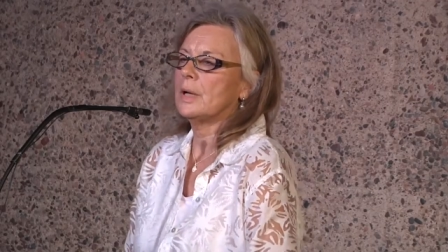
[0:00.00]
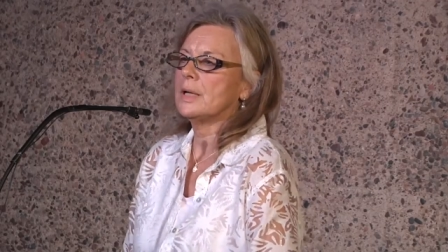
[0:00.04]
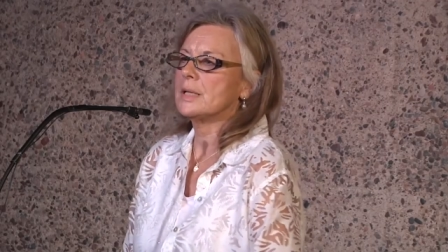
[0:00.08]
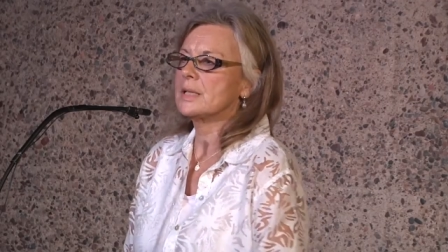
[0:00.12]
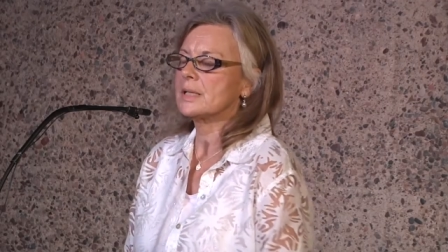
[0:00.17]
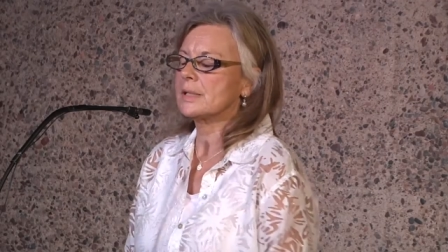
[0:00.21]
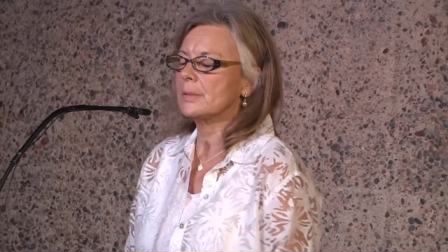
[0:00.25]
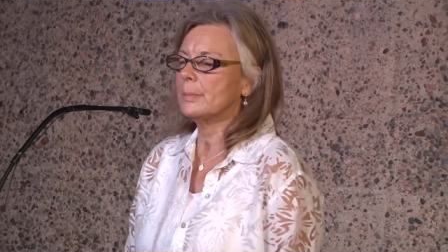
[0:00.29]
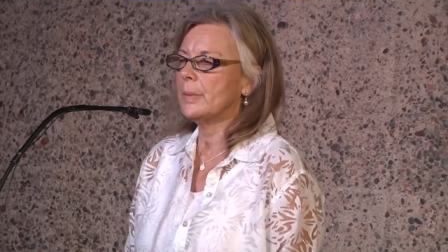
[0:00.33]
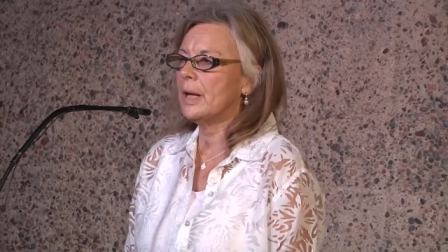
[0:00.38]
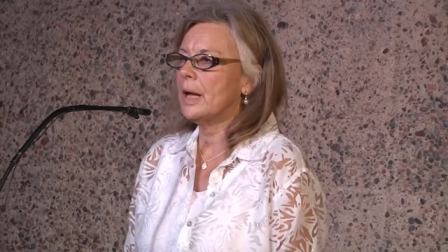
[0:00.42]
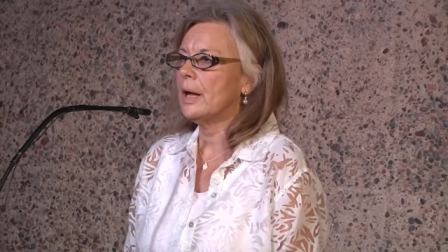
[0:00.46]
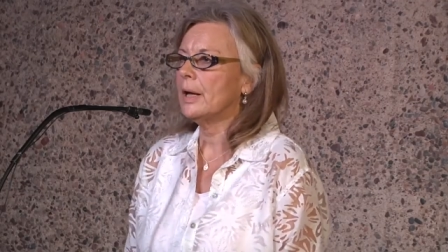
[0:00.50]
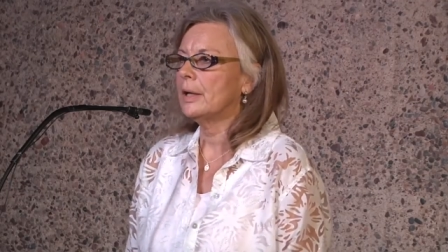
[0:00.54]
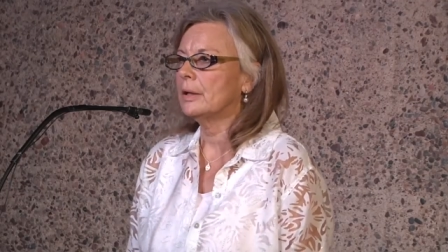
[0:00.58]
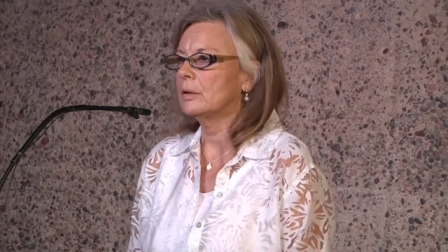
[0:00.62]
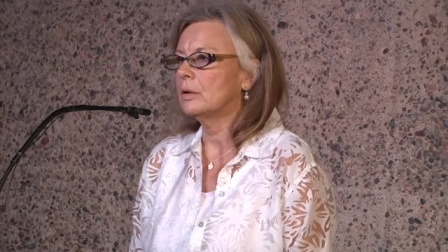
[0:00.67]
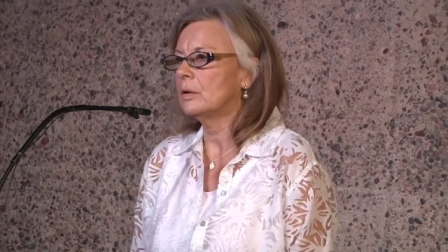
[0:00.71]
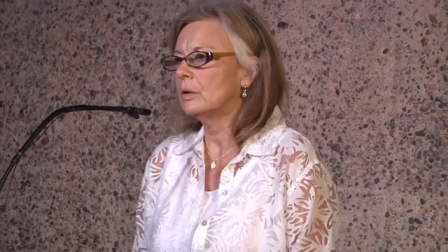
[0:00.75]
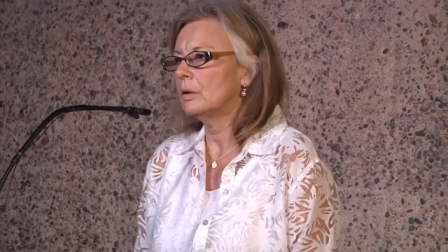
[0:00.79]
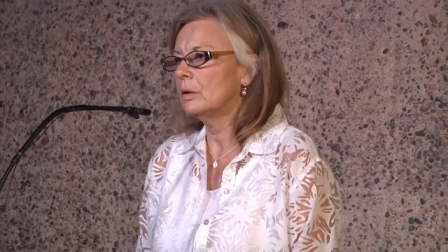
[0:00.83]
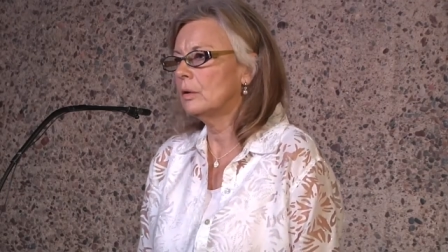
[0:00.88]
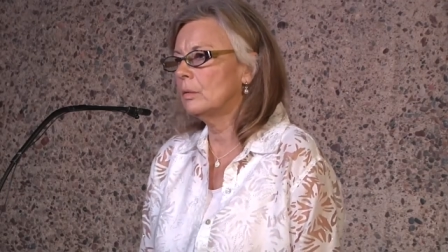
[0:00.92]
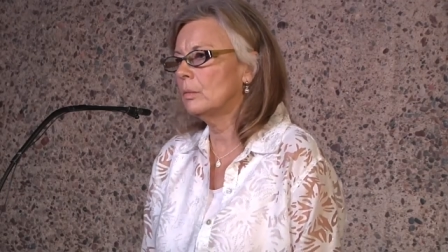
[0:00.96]

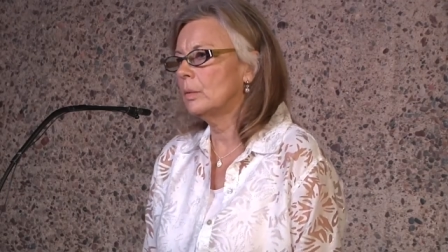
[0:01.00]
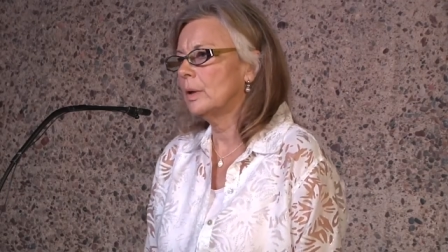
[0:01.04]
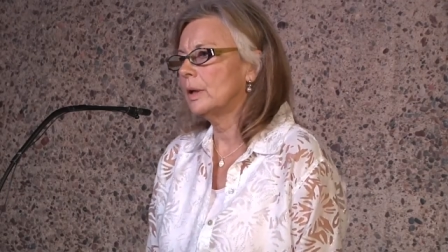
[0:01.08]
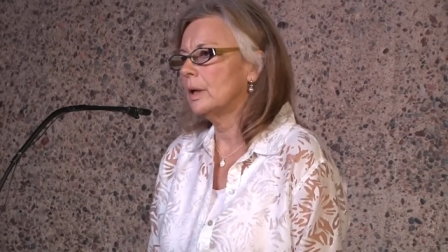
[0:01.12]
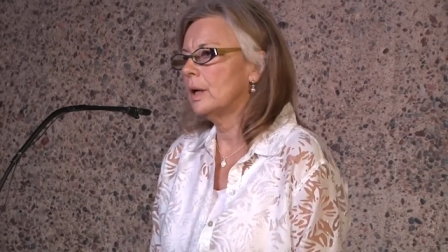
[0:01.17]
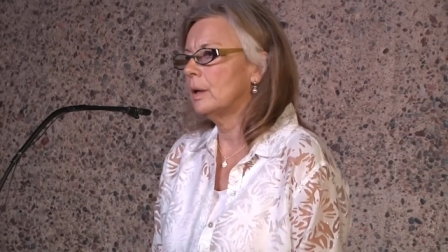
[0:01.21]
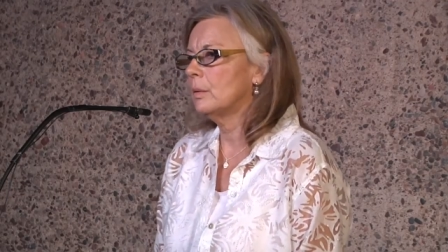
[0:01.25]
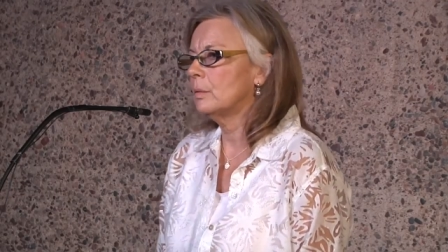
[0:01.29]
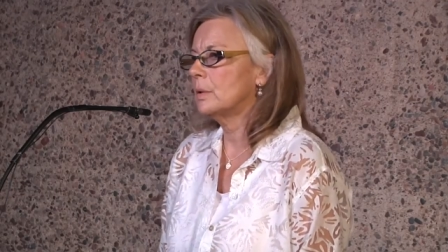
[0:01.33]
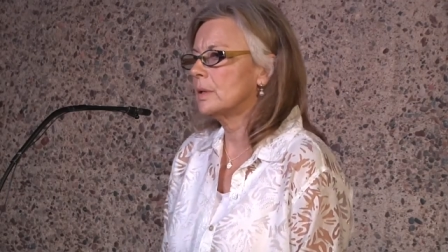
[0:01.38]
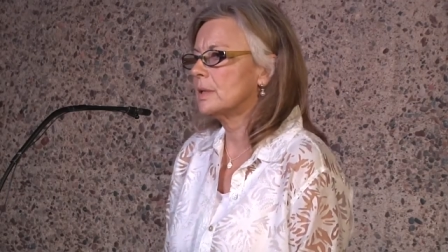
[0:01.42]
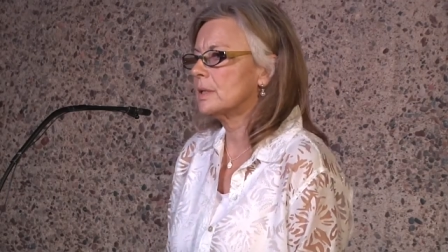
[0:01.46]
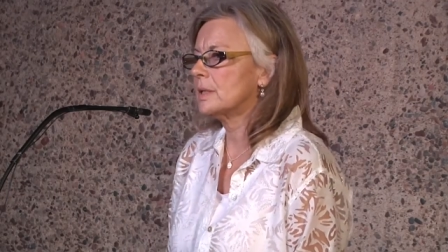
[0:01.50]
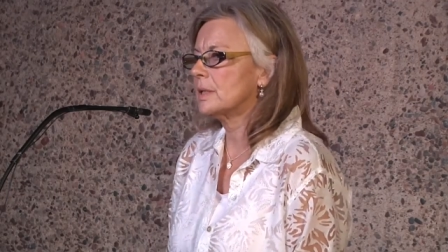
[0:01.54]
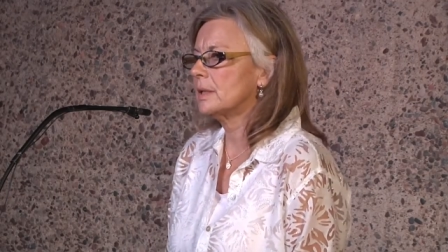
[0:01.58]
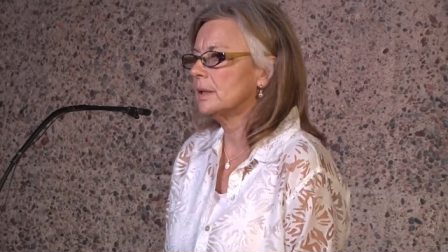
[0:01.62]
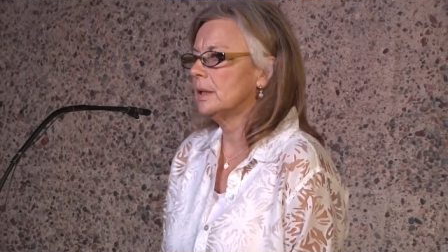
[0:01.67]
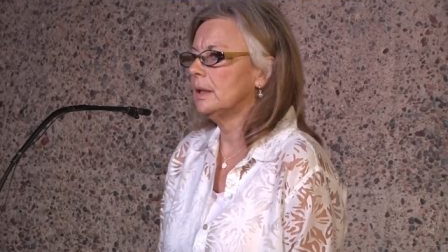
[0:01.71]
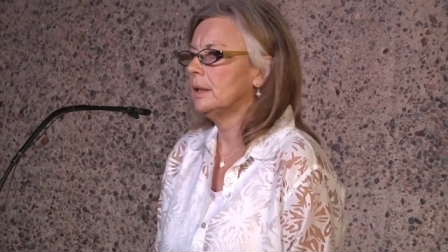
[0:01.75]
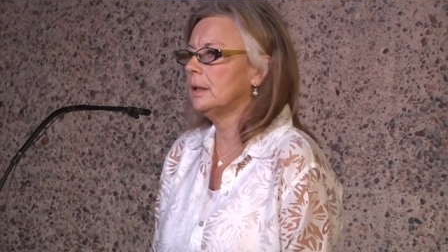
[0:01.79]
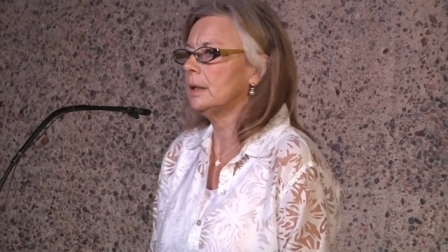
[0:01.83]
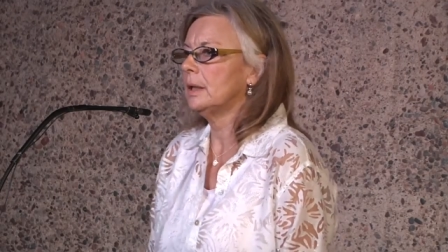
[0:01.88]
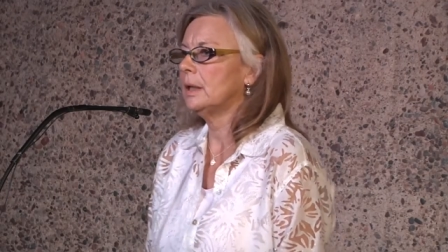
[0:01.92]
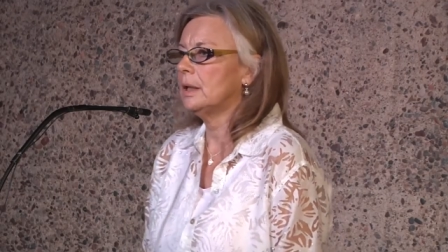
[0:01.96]
sabbatical when I was
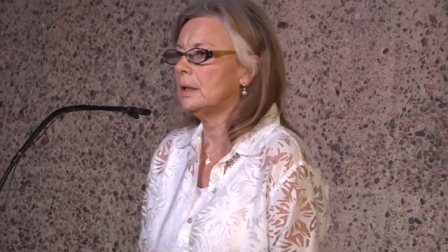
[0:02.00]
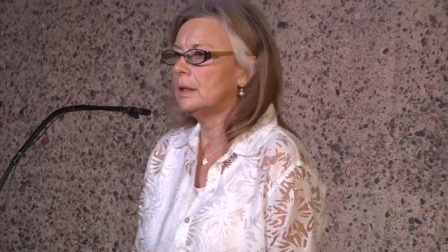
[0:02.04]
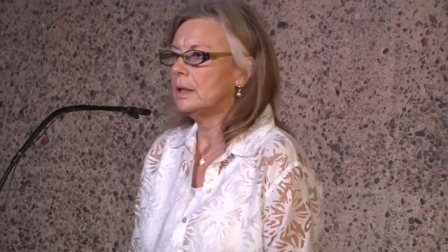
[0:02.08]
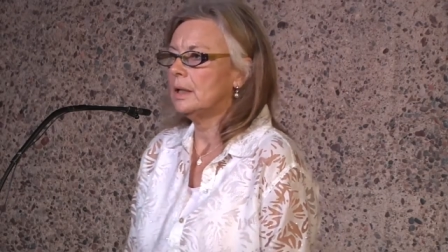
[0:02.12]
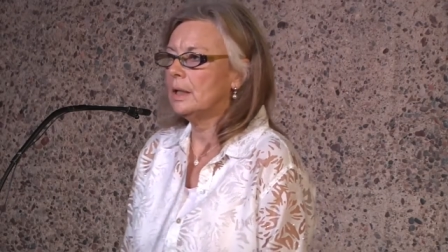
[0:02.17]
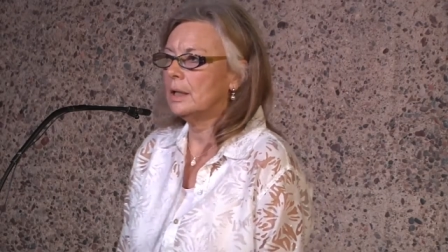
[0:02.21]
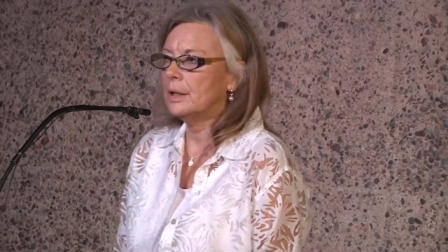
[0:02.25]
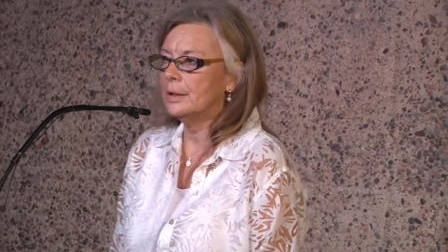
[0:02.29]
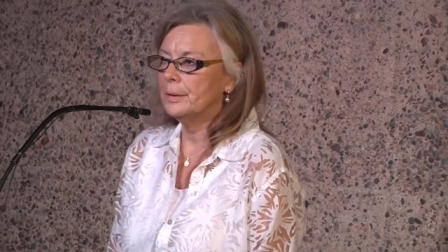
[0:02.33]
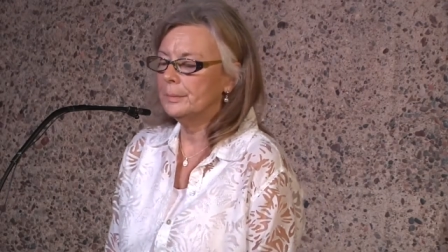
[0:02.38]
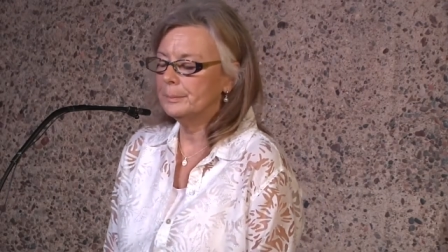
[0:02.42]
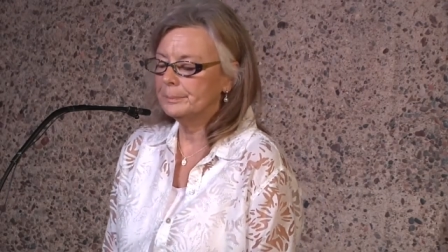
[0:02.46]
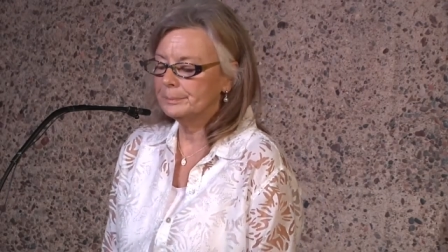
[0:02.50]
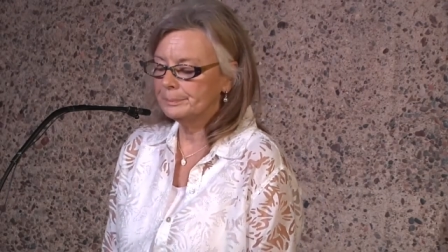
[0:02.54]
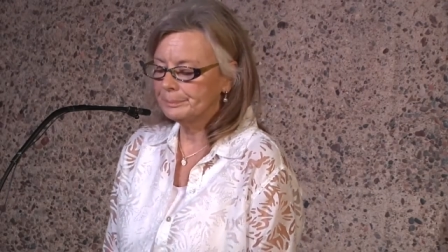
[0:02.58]
in India.